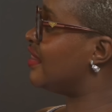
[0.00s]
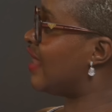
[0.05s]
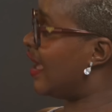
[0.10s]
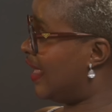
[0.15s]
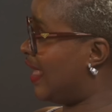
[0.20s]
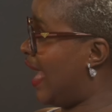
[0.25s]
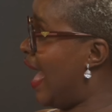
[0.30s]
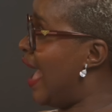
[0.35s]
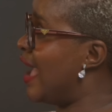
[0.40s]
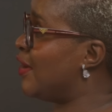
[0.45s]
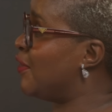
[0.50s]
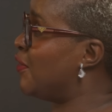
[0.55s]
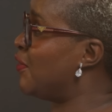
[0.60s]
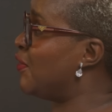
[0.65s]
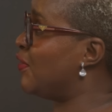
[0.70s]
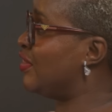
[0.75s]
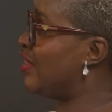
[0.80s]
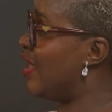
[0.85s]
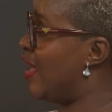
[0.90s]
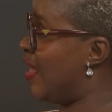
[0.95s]
the guy
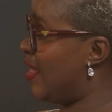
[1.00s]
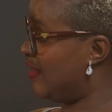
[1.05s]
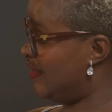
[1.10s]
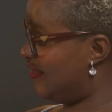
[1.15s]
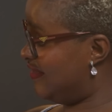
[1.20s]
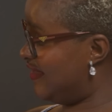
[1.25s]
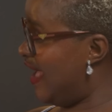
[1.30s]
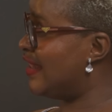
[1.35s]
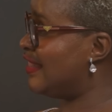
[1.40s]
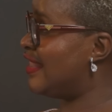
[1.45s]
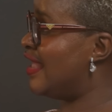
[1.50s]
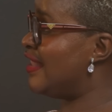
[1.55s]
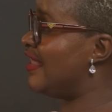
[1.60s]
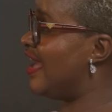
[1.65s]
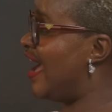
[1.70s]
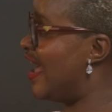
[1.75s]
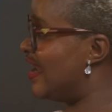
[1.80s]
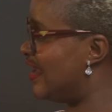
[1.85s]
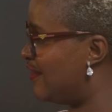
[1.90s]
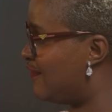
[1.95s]
who the son that they
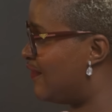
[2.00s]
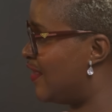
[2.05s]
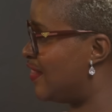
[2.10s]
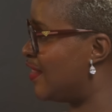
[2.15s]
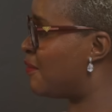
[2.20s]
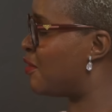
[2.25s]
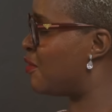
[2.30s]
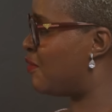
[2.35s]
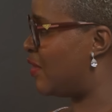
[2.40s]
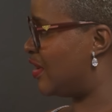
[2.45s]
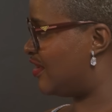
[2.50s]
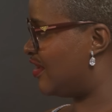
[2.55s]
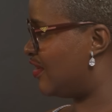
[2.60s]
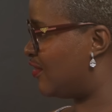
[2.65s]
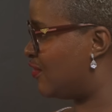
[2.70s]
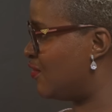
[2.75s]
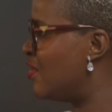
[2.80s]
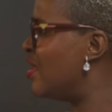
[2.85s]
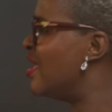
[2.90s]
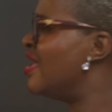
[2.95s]
had they, given the mm-hmm. property mm.
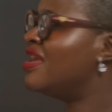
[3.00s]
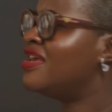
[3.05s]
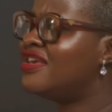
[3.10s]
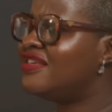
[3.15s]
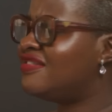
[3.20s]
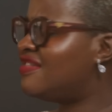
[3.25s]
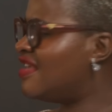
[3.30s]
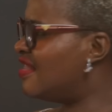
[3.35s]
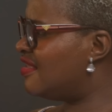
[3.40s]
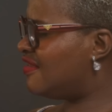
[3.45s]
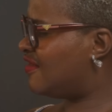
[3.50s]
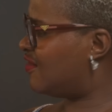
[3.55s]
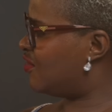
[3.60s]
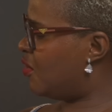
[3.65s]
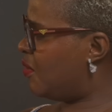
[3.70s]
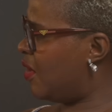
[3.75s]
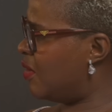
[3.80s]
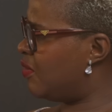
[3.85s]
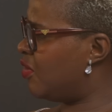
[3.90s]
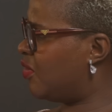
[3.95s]
to, he said, This is
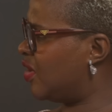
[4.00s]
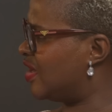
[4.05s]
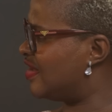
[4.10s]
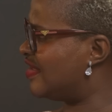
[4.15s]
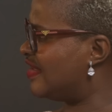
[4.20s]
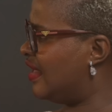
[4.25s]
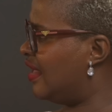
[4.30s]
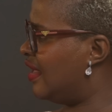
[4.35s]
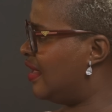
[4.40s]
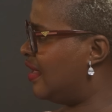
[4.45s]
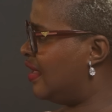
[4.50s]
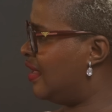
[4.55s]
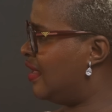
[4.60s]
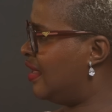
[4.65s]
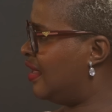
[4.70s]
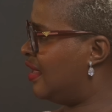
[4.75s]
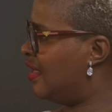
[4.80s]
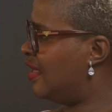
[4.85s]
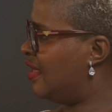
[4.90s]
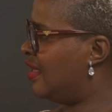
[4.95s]
not my property.
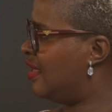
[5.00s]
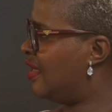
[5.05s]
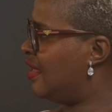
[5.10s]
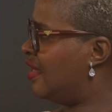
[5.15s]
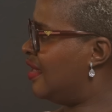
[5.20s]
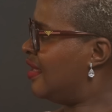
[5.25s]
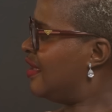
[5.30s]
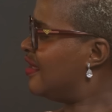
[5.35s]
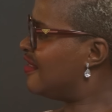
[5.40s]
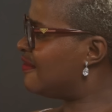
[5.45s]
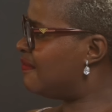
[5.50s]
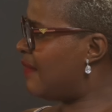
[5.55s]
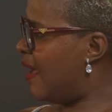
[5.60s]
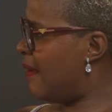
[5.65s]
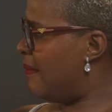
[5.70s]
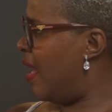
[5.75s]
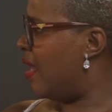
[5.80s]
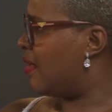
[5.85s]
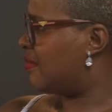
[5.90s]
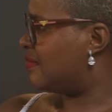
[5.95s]
Yeah. Mm -hmm. It's my
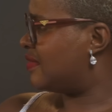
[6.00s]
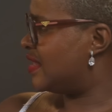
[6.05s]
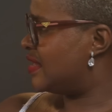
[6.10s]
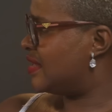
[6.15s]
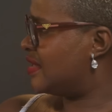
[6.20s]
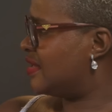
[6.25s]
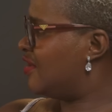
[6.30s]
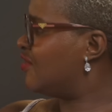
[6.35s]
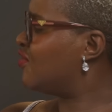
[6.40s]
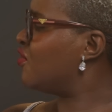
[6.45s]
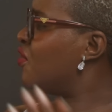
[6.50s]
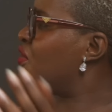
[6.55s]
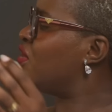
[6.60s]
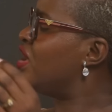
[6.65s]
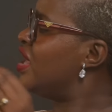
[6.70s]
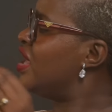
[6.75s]
mom's. Yeah. So